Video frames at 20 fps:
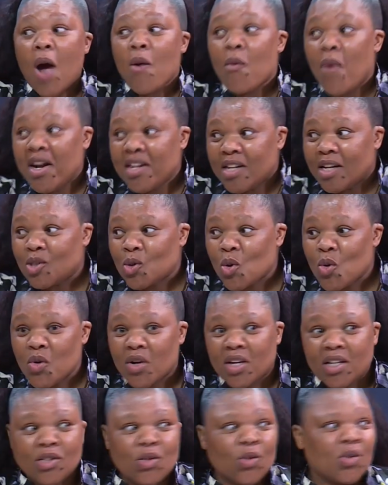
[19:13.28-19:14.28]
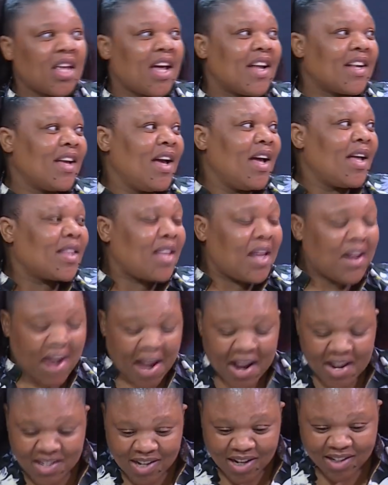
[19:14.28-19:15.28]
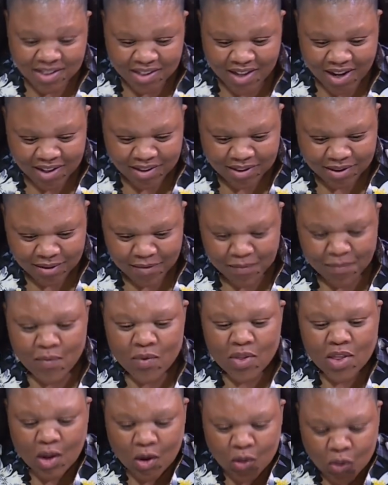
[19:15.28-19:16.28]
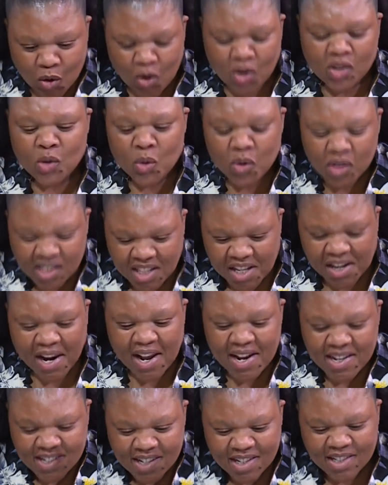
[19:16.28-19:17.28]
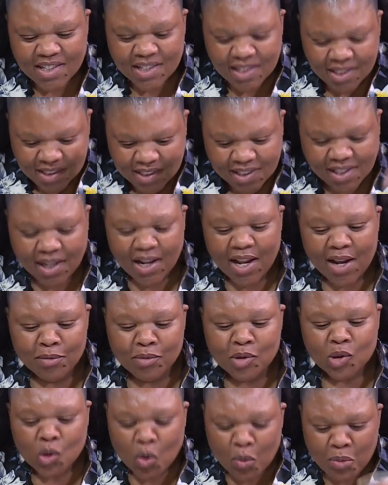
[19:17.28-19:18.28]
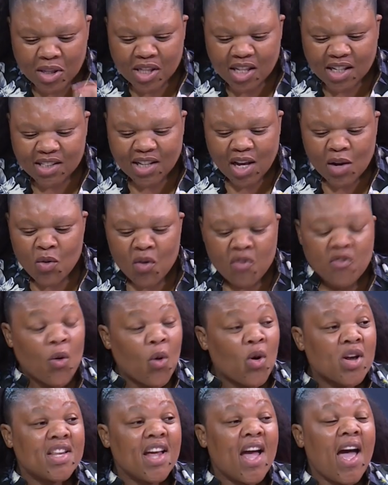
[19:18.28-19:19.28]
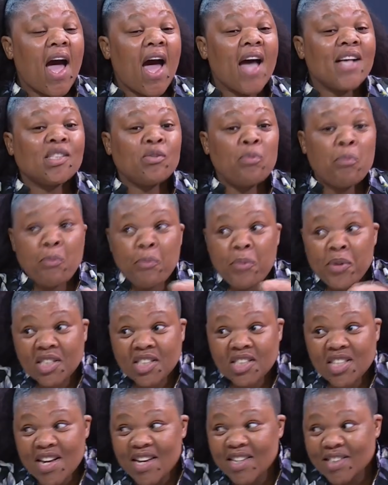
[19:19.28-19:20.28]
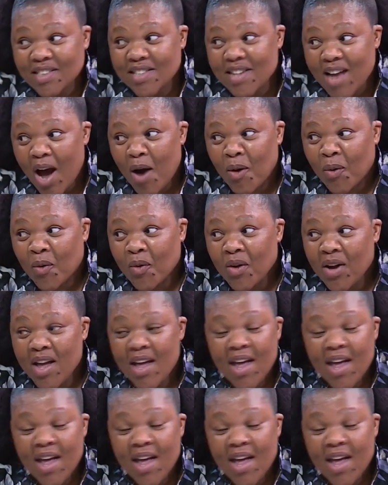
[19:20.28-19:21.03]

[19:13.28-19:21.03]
I want us to look into that. The writer says, those who derided his claims to be the Son of God are speechless now.